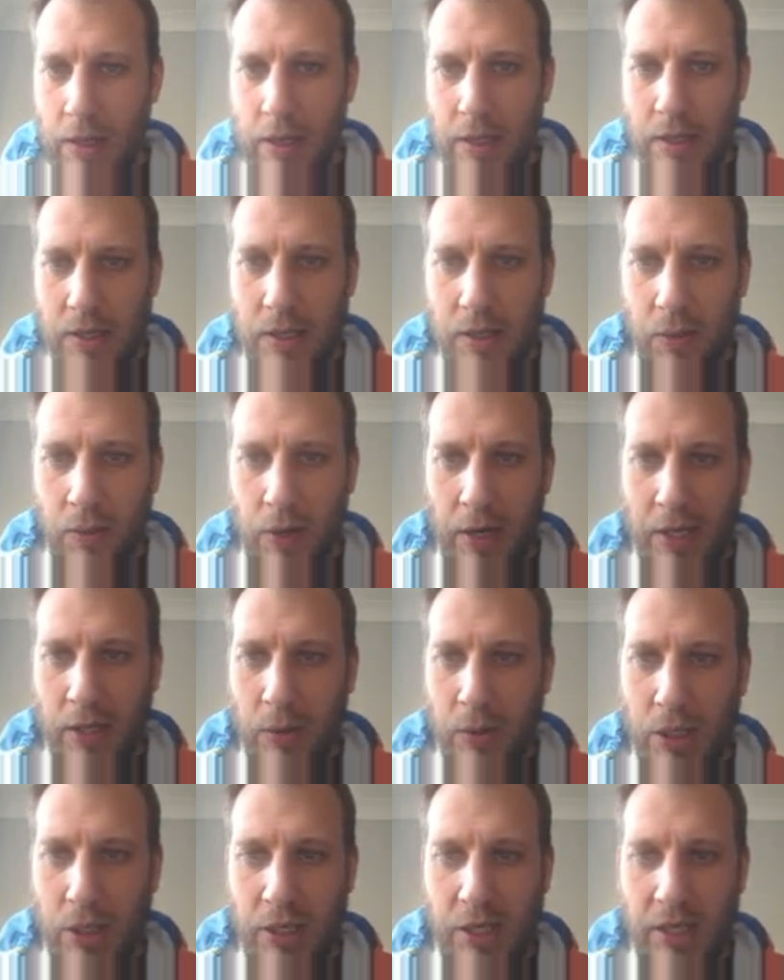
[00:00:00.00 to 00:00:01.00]
So when it
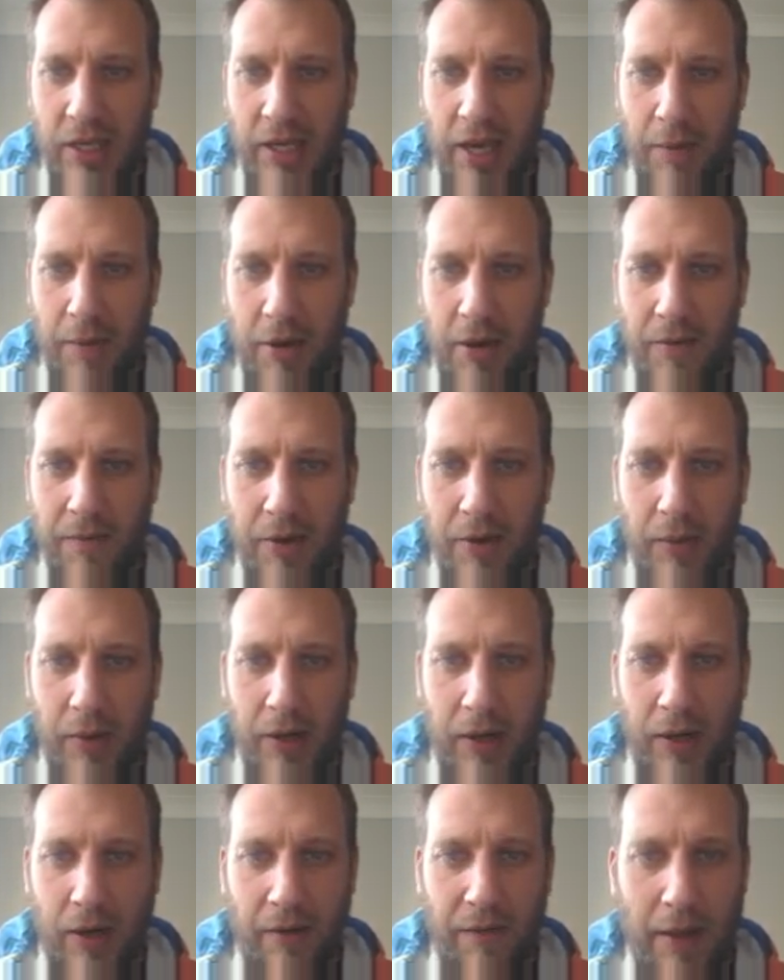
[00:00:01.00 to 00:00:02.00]
switches to game over, we're
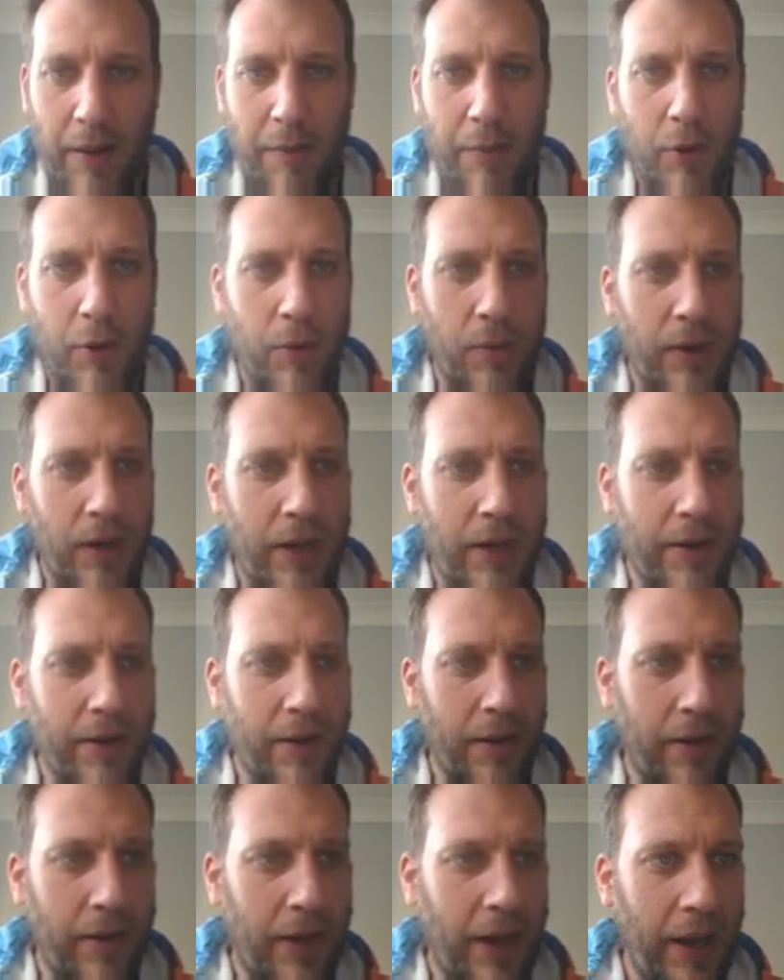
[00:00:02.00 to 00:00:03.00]
going to go for that boom cloud.
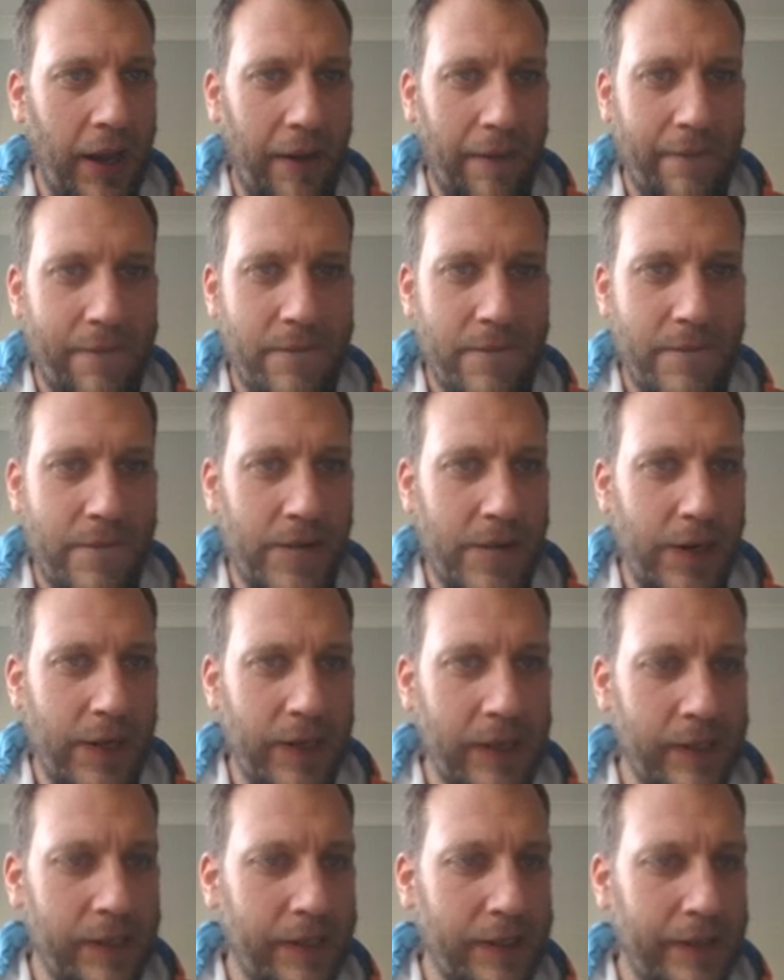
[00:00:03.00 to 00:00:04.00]
Okay, right.